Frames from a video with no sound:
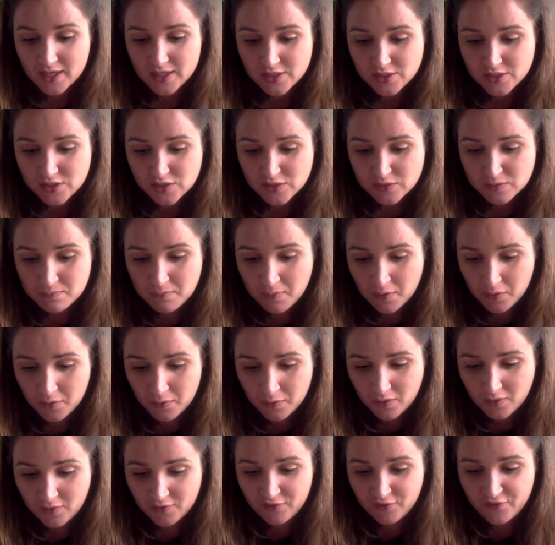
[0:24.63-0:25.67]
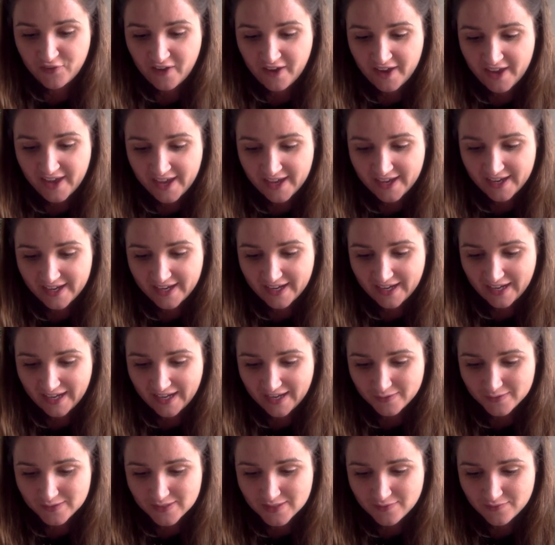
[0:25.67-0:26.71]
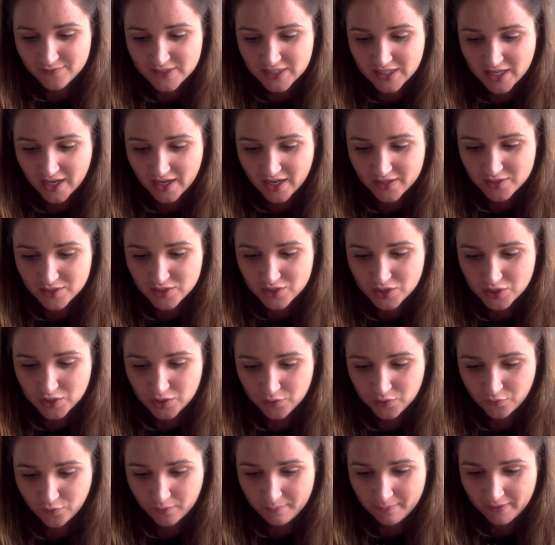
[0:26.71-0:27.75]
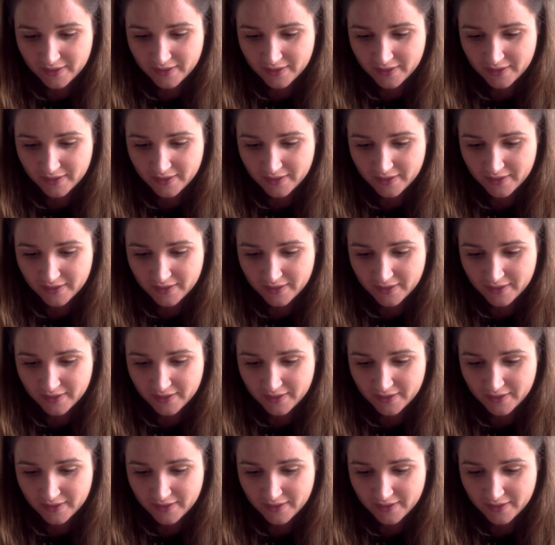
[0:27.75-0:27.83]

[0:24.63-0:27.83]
Smoke, fire, and clouds of dirt shoot from